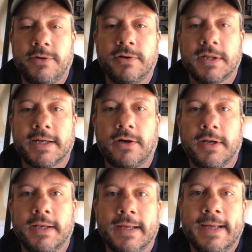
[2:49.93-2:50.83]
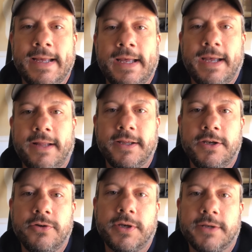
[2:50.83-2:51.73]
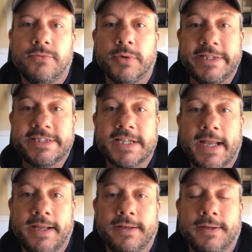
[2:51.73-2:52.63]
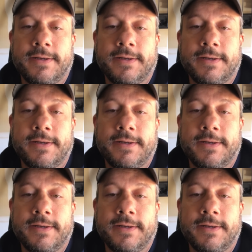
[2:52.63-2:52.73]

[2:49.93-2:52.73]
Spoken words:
You can click on it and then you can reset it.